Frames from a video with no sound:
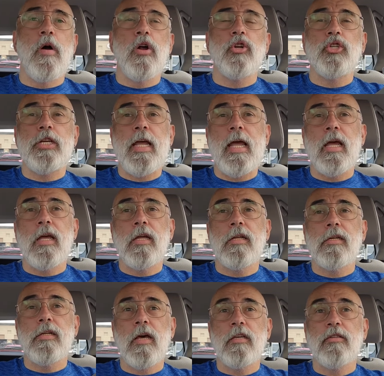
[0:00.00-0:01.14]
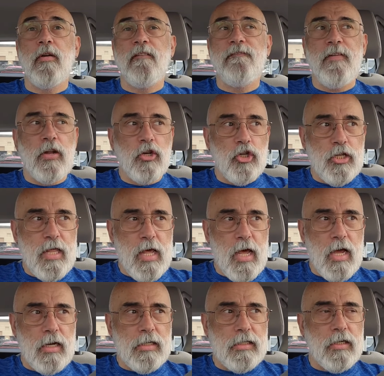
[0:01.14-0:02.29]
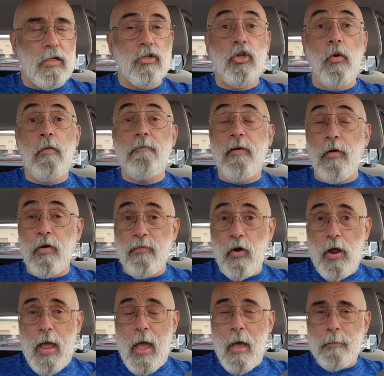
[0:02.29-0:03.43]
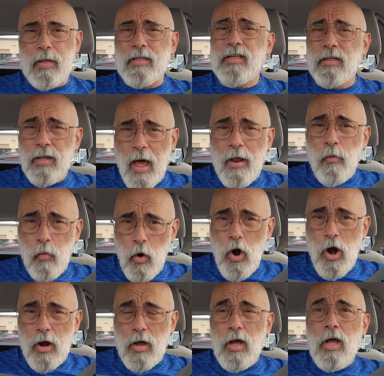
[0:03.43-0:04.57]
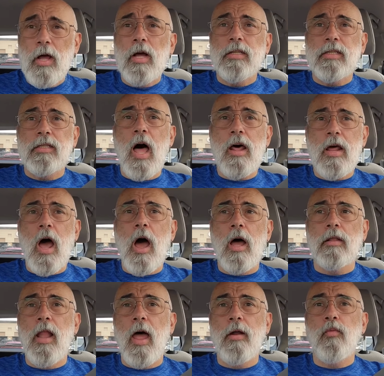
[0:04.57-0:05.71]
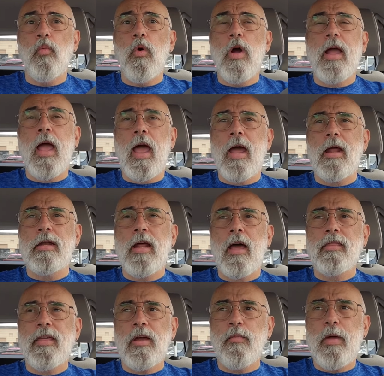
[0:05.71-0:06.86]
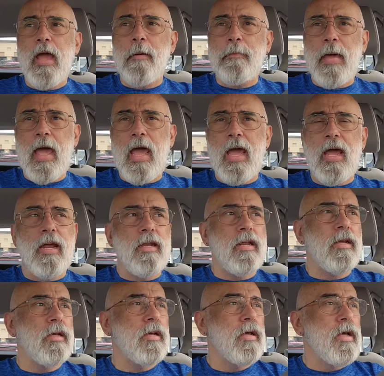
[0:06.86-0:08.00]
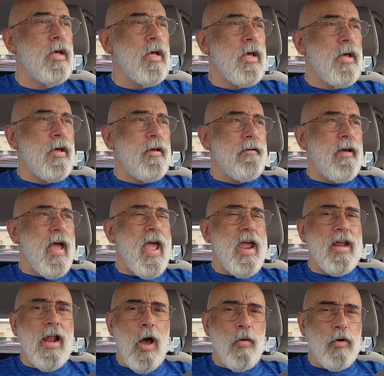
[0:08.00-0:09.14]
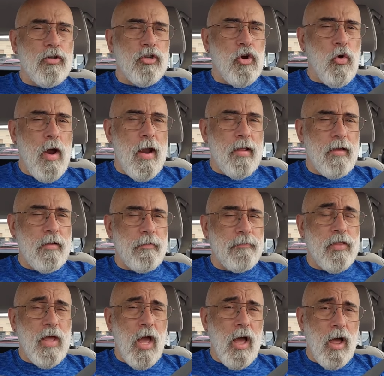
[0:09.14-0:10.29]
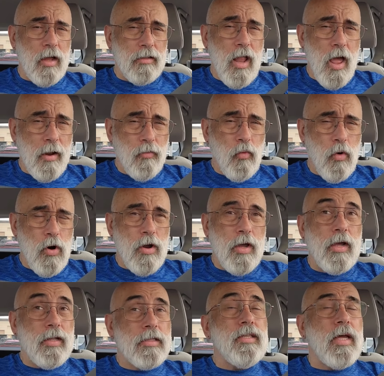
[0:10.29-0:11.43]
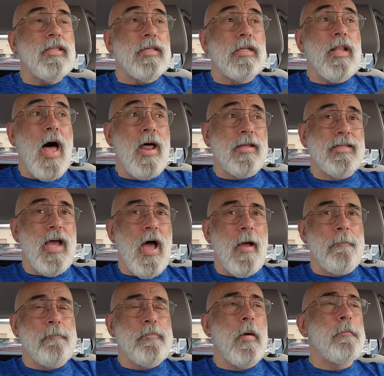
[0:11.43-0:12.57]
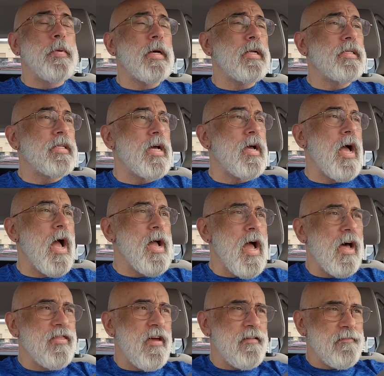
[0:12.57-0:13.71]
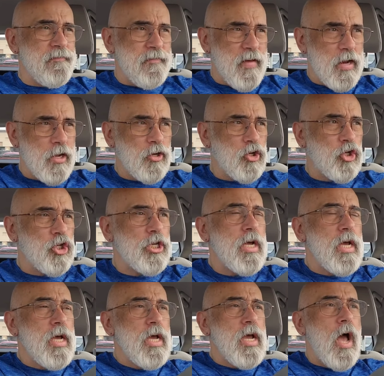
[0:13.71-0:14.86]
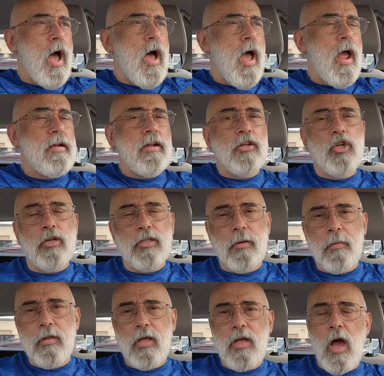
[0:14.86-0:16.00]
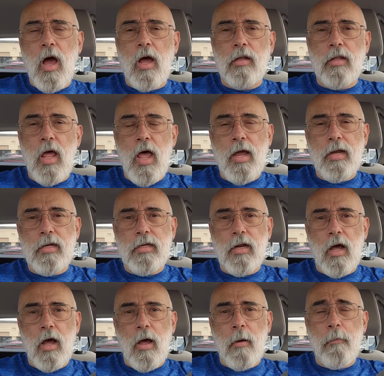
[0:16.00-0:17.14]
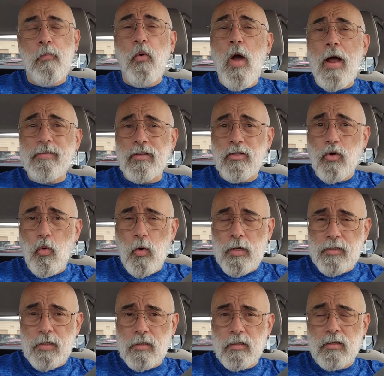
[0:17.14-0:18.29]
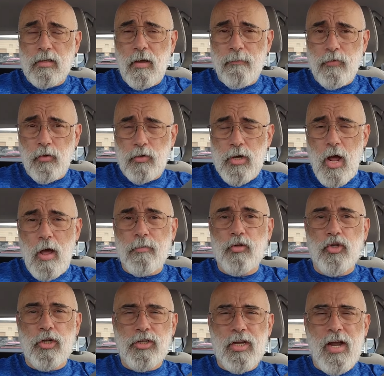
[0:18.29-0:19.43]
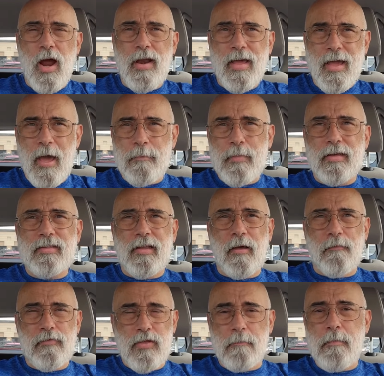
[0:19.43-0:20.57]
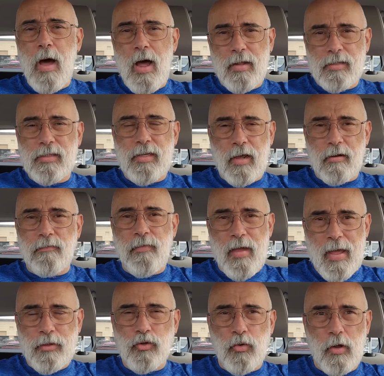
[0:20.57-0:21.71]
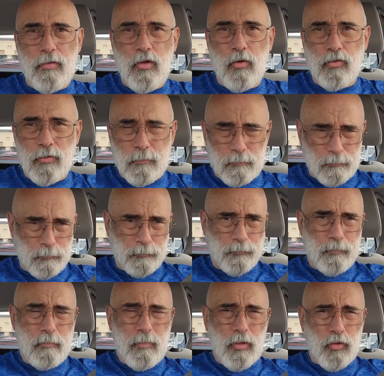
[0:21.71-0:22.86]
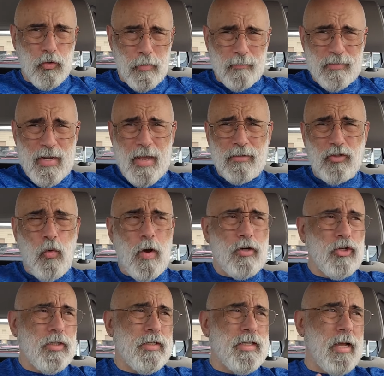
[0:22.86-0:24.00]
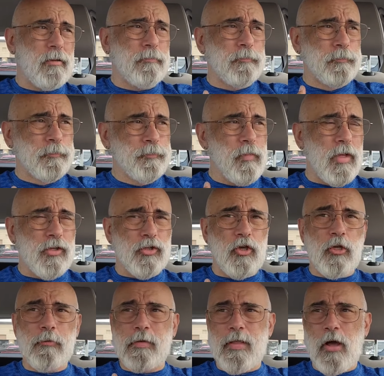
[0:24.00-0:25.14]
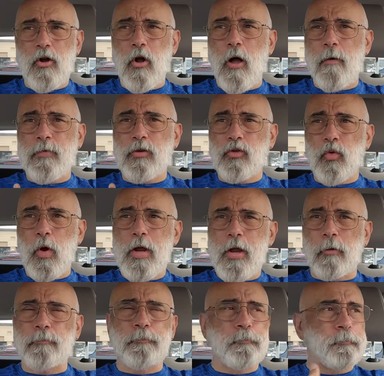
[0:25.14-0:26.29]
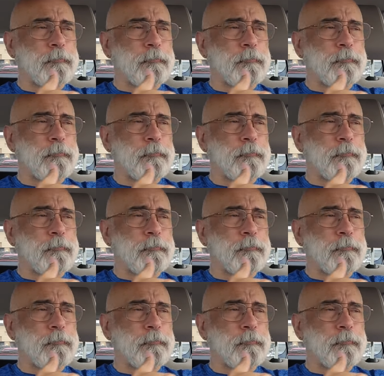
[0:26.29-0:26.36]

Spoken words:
March. And so I finished that. So I'm very, very happy. It's a lot of work. It's a lot of online work. And I think we get paid 8 hours credit for the online work. It's a lot of time. But I got that finished. And I took some of the online practice quizzes a few times just to kind of get myself in the mindset of answering those sort of test questions again. Excuse me, that coffee is right here.